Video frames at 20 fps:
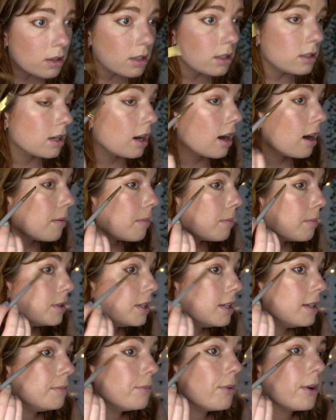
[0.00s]
The dark
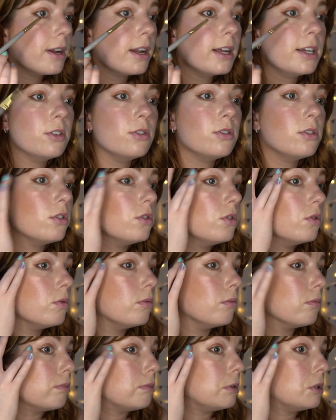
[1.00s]
deep brown I used
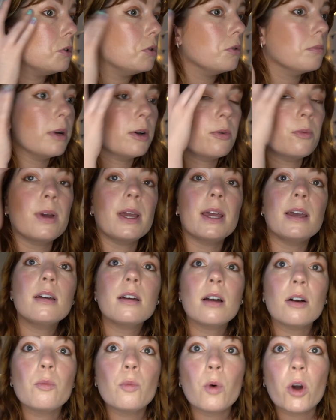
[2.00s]
to do my
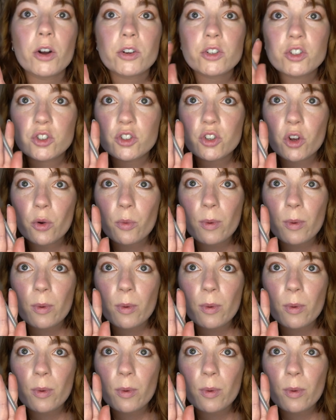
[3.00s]
wing worked so